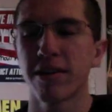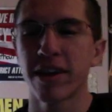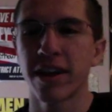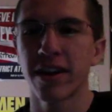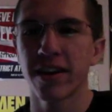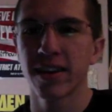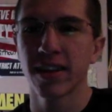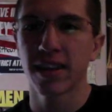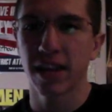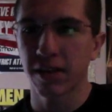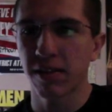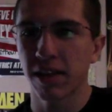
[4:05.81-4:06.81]
era,
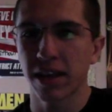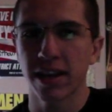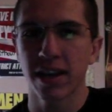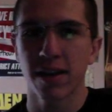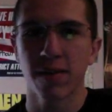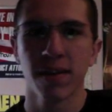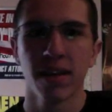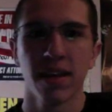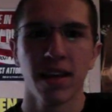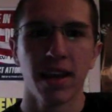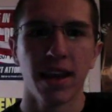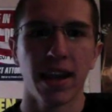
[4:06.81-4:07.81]
like now,
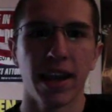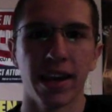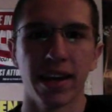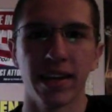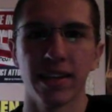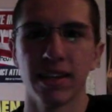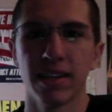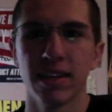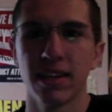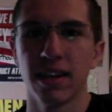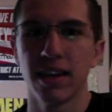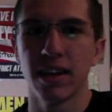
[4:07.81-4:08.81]
and
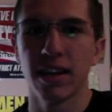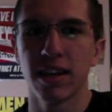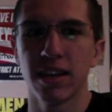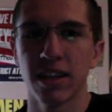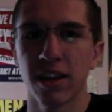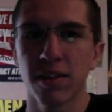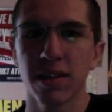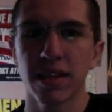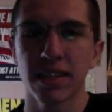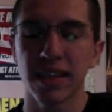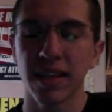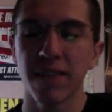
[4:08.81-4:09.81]
not only a
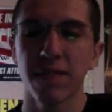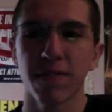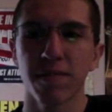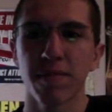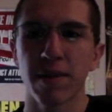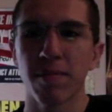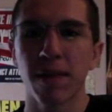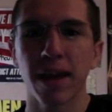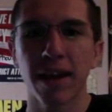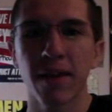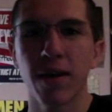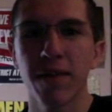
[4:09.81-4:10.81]
silent film, but a
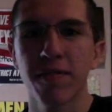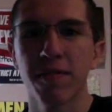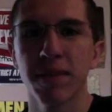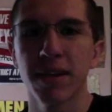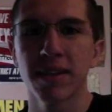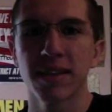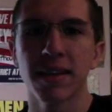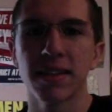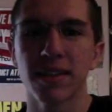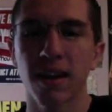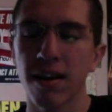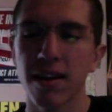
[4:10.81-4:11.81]
black and white film, because it's
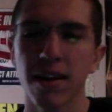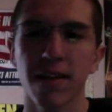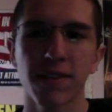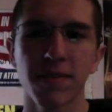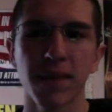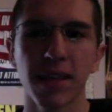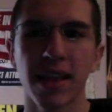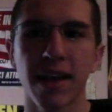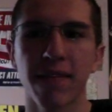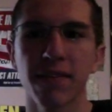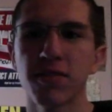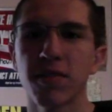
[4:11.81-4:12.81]
hard enough to make the
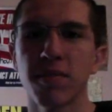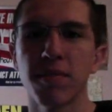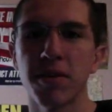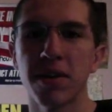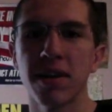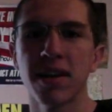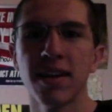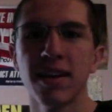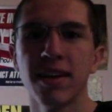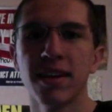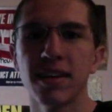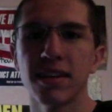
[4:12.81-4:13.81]
average film viewer
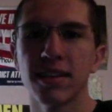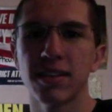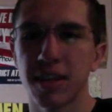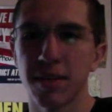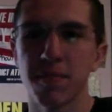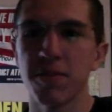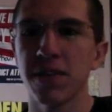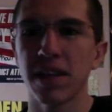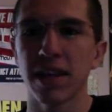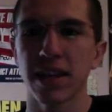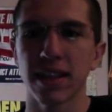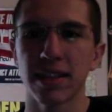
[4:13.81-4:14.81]
see a movie
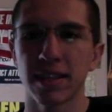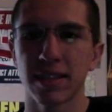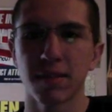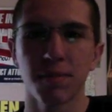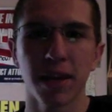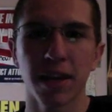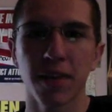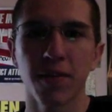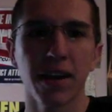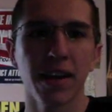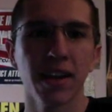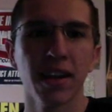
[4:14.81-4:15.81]
like this that's in black and white,